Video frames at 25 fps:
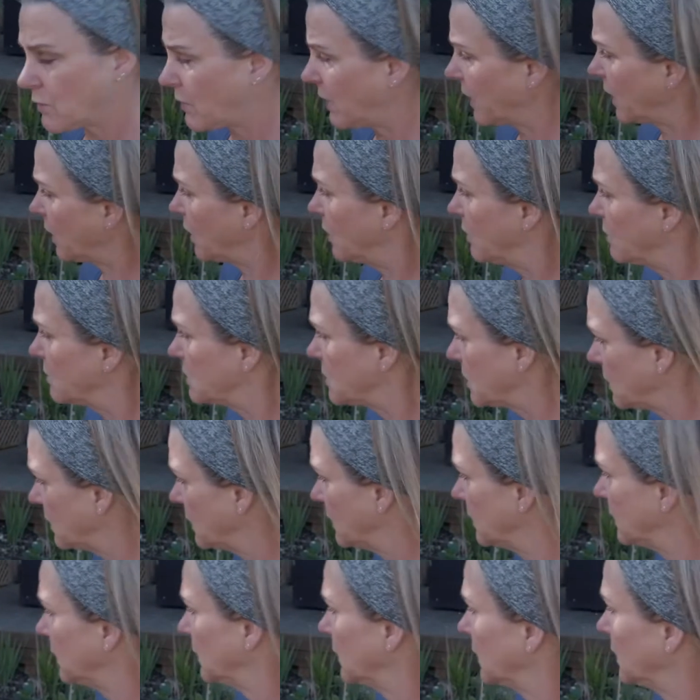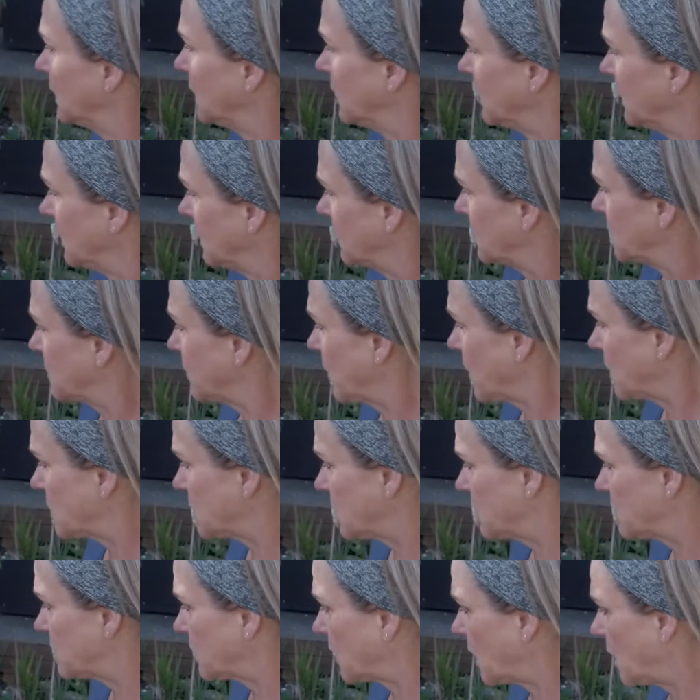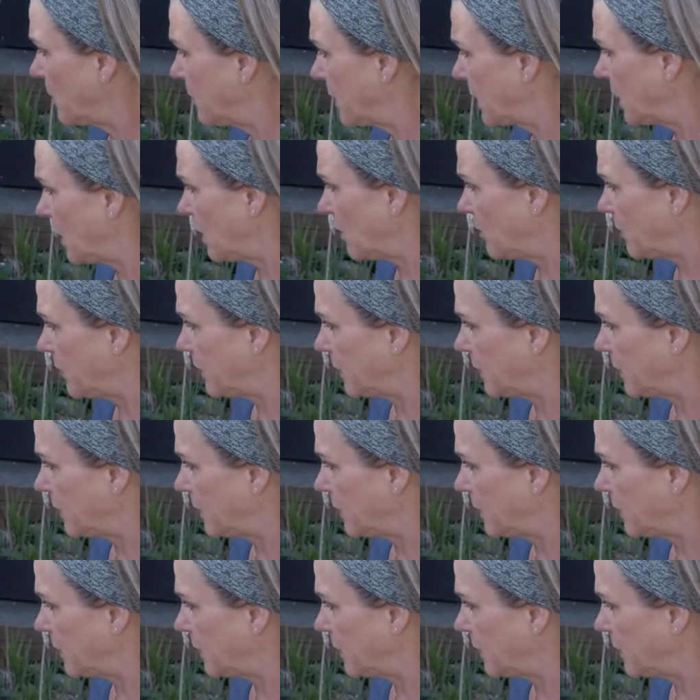quite cute. Tomatoes are coming up.